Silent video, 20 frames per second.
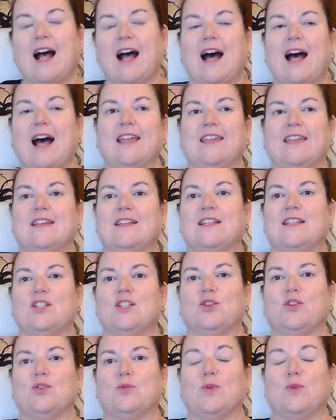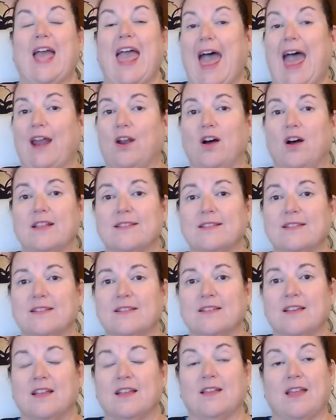I can do add-ons.
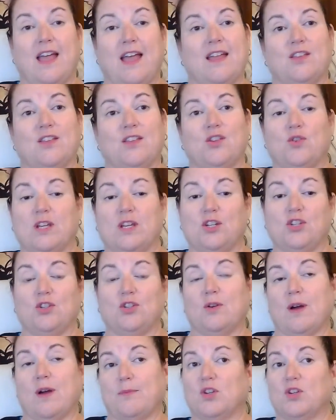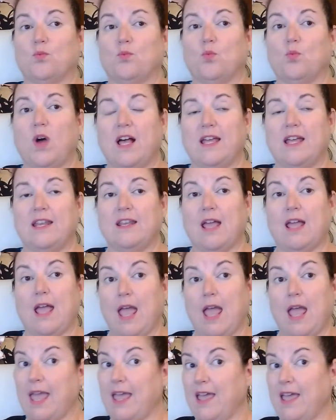Hey, you can do option 1
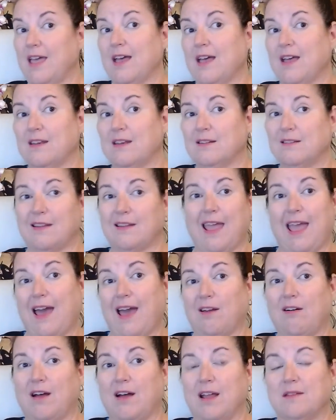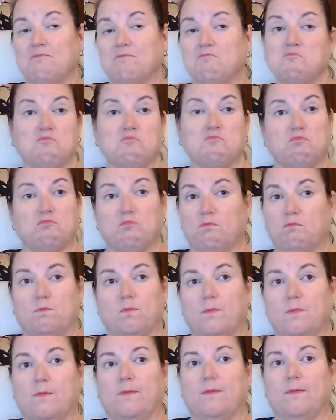and add on
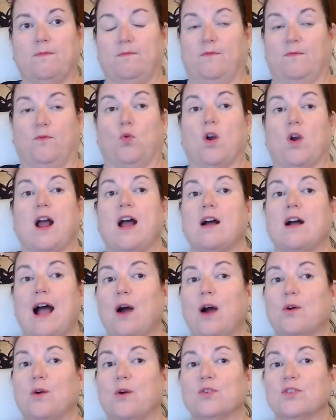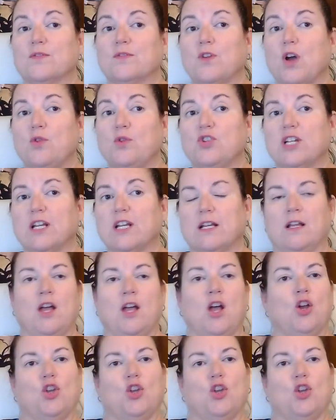4 hours of coaching.